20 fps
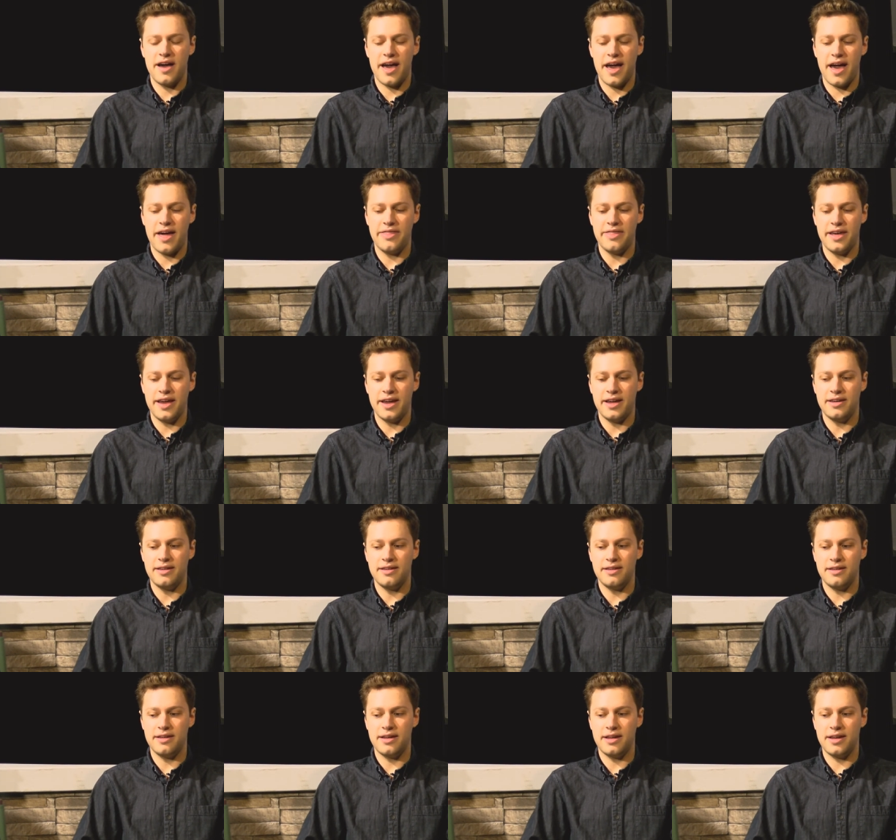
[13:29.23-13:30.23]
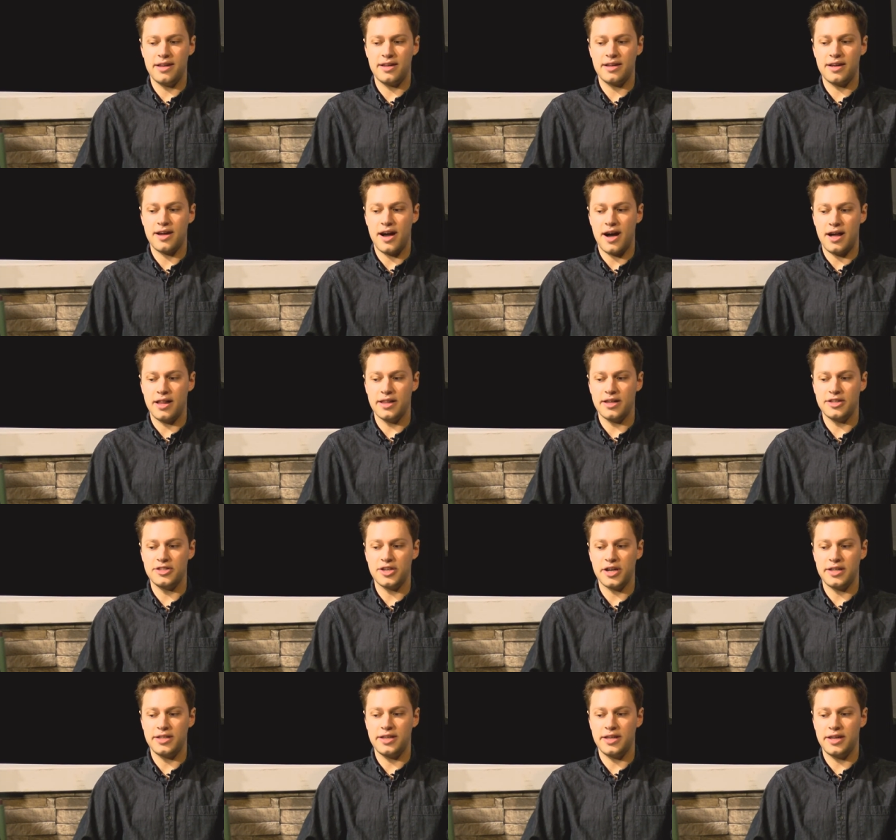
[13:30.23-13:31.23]
And then in college,
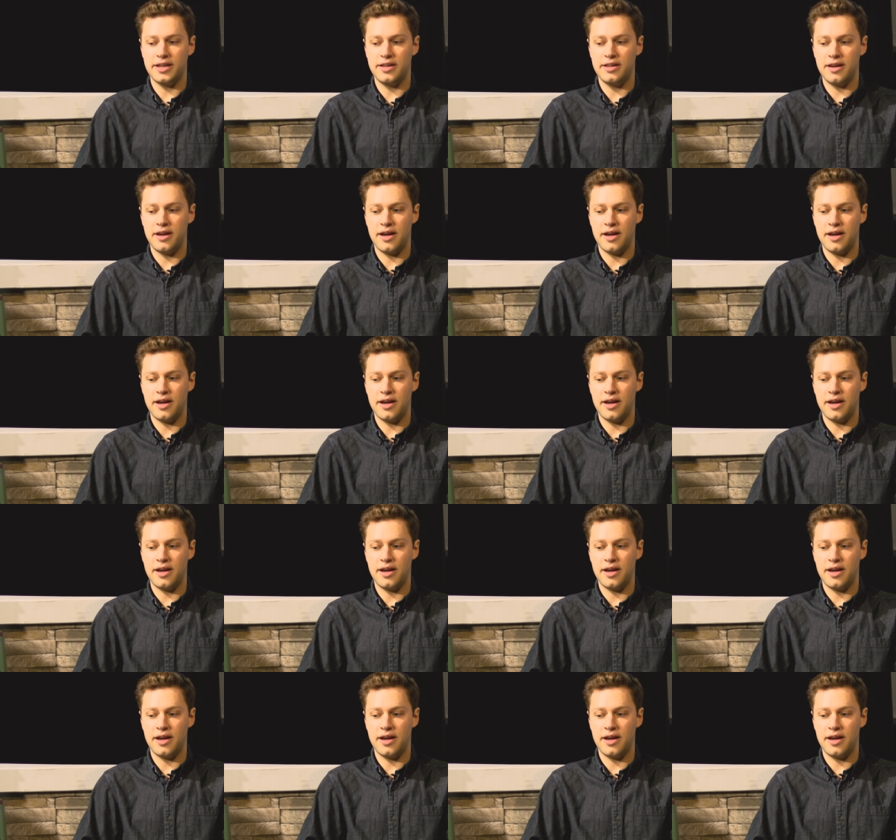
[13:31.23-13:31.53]
I did